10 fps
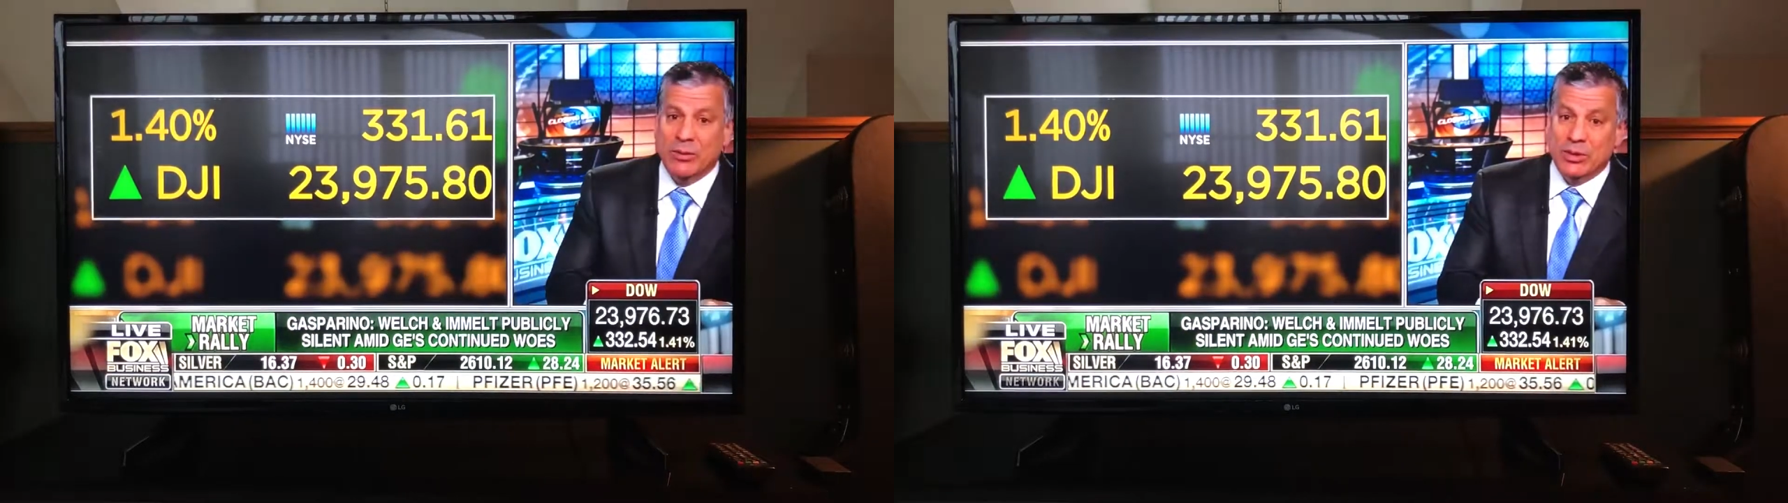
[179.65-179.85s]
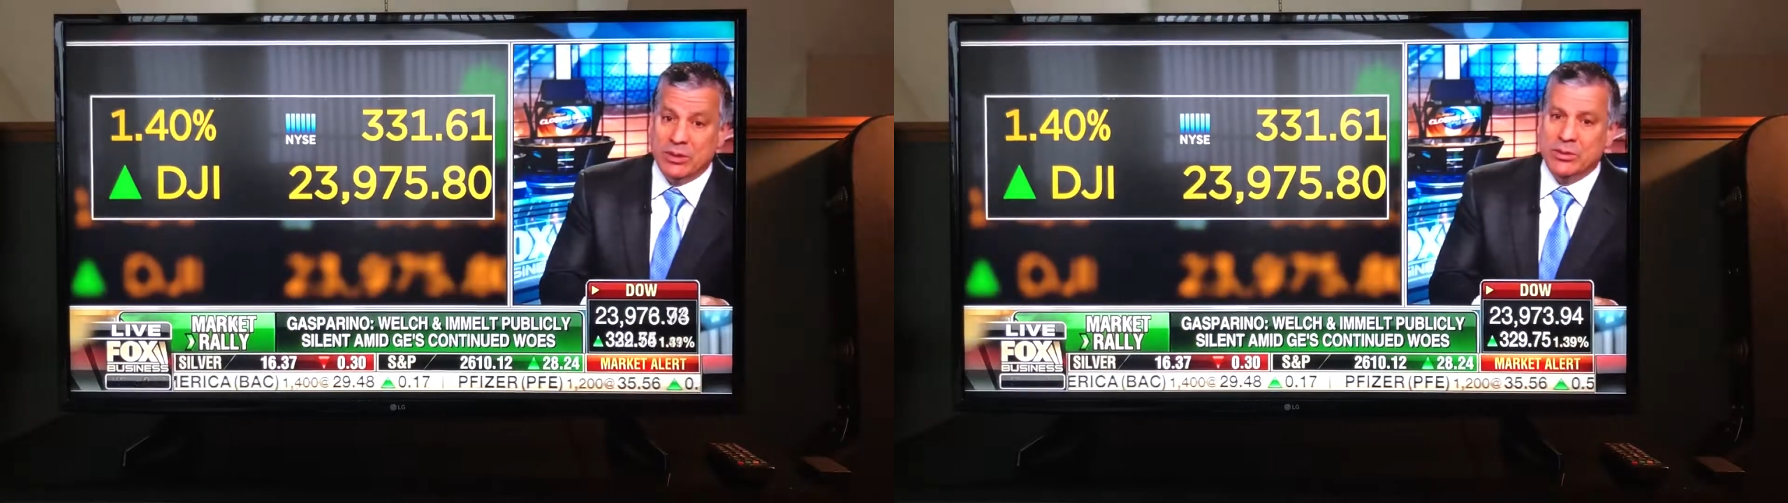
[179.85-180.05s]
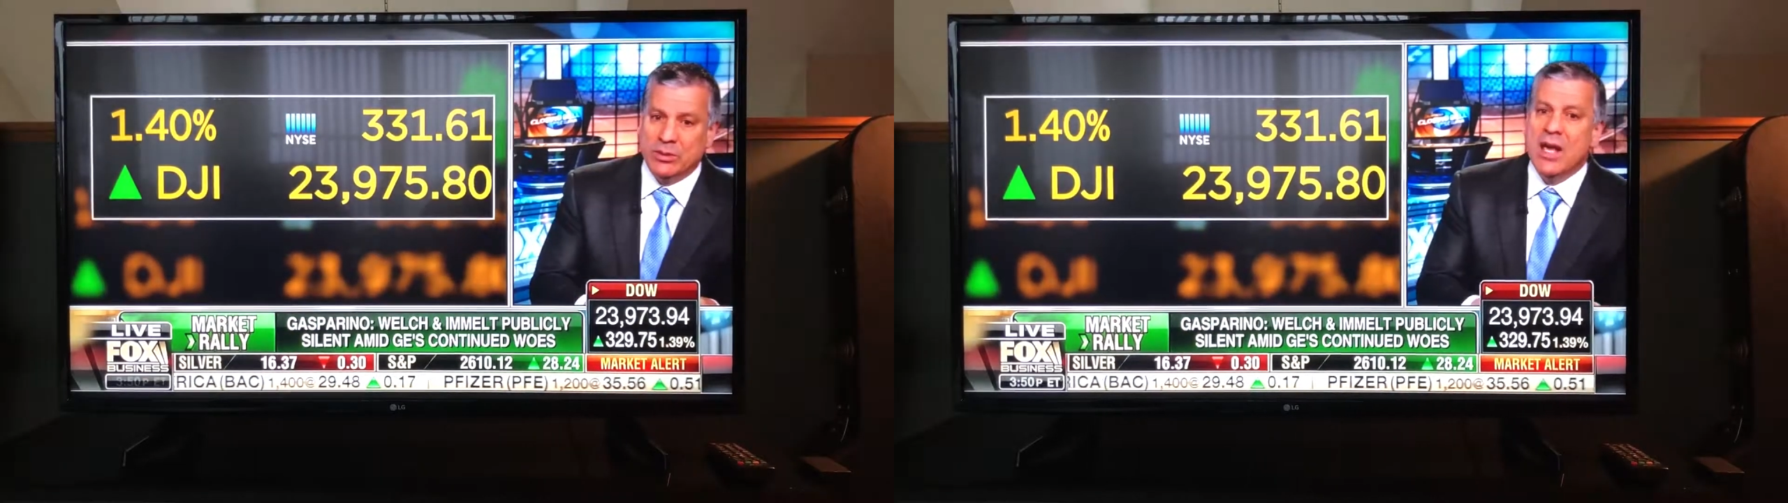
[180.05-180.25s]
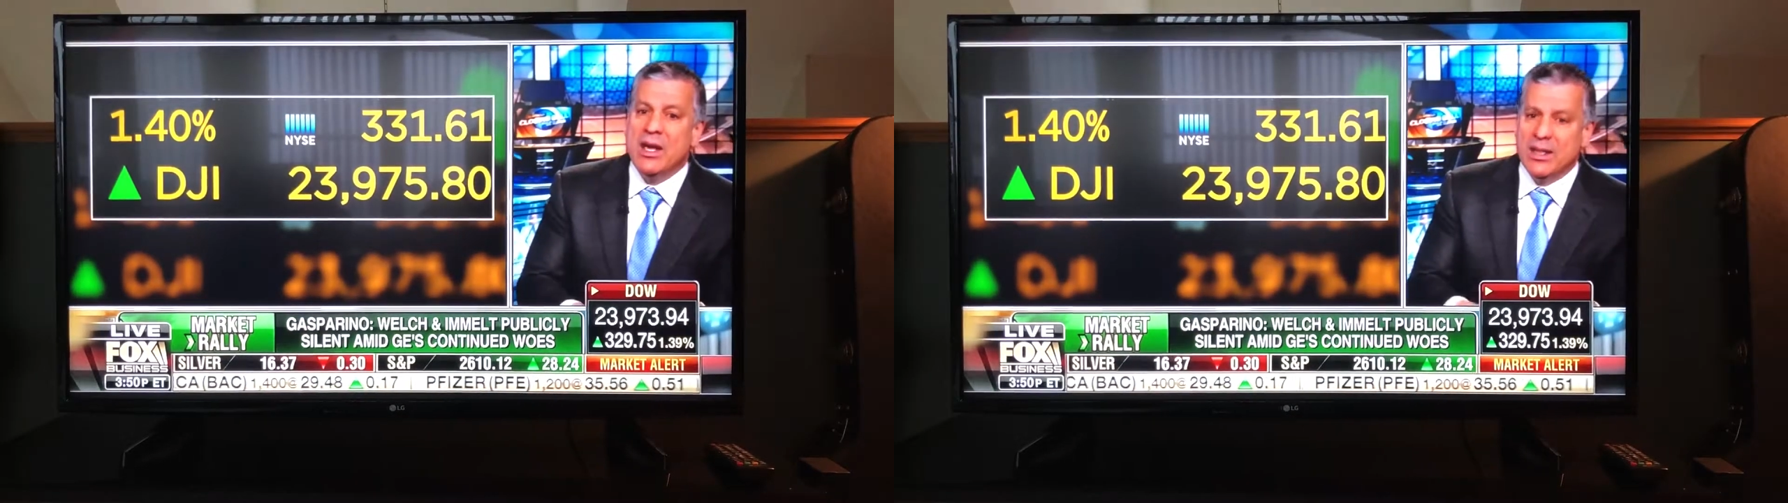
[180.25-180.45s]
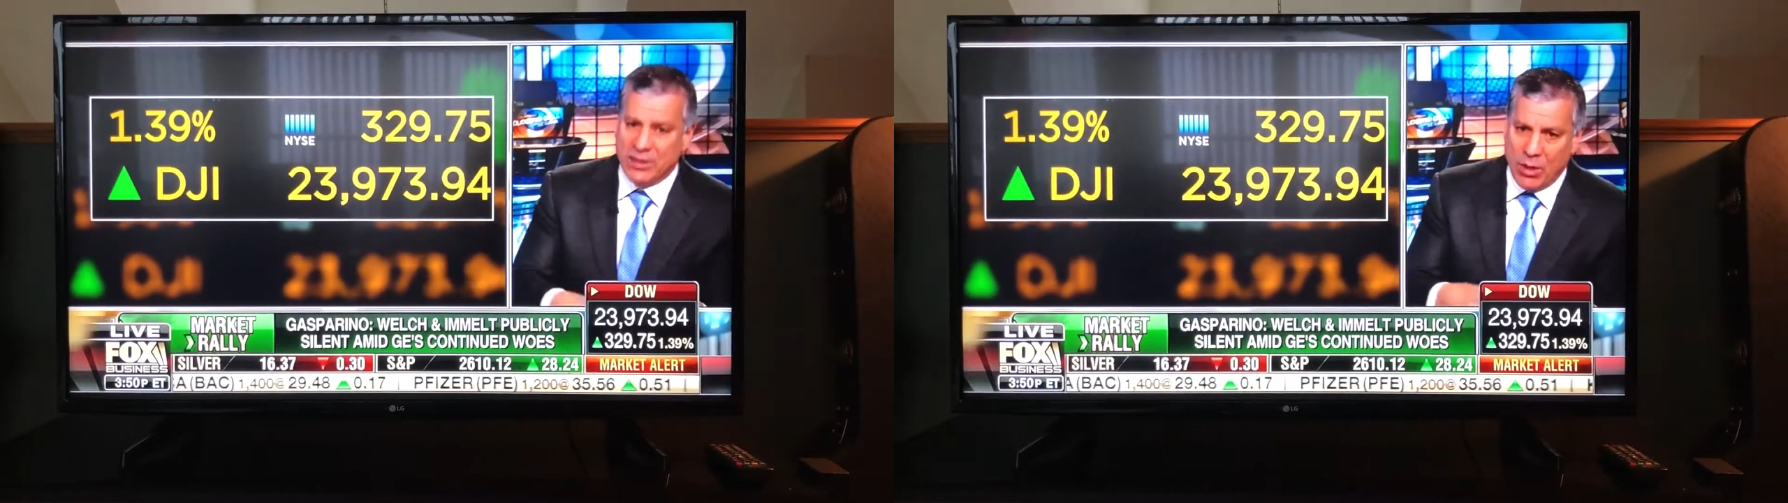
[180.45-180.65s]
was
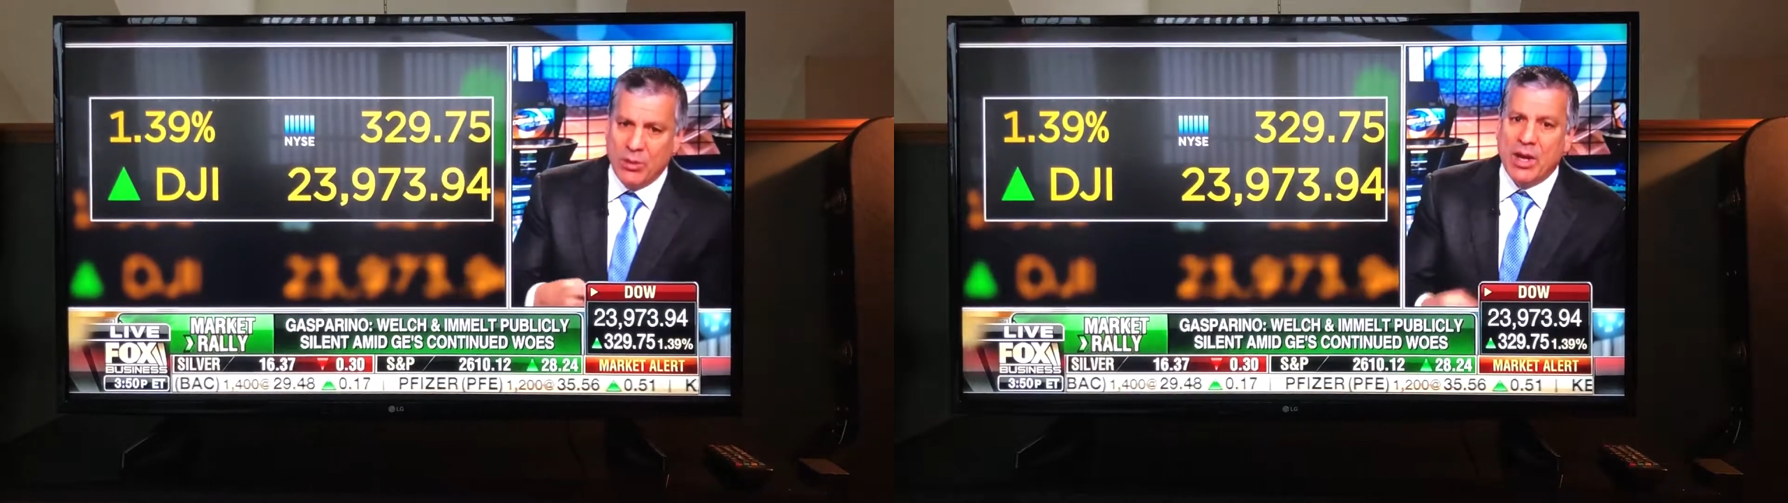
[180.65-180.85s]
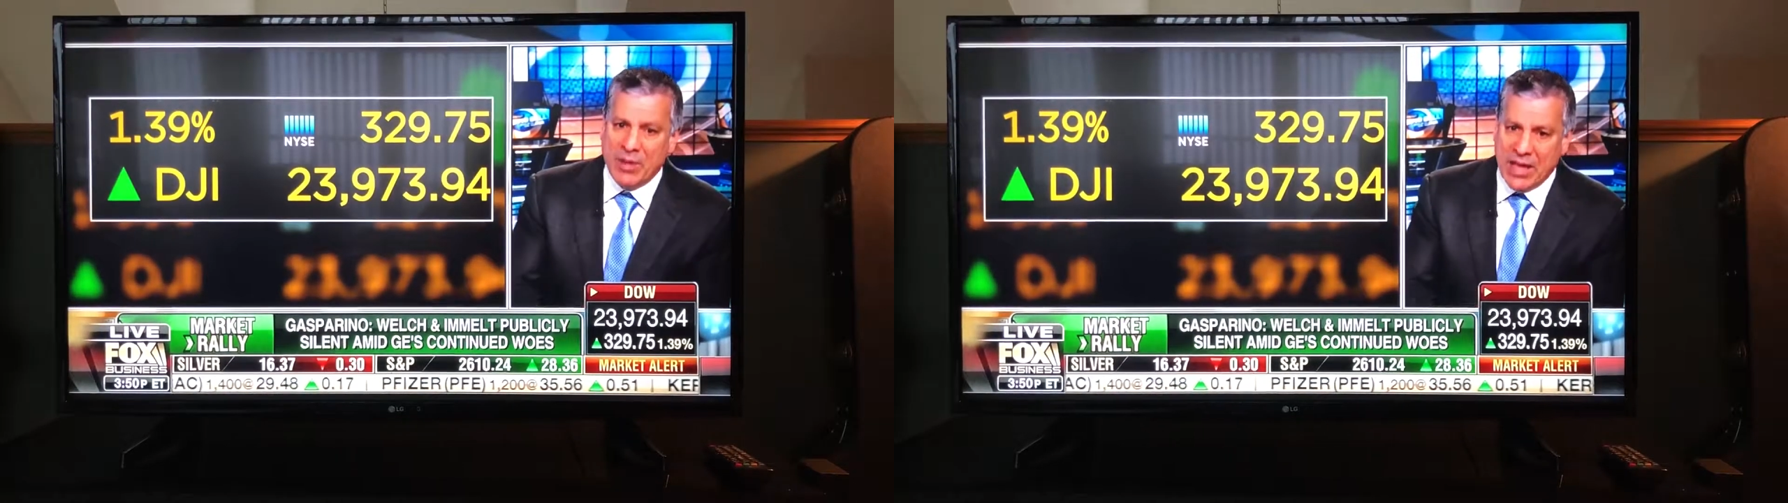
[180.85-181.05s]
so. I mean,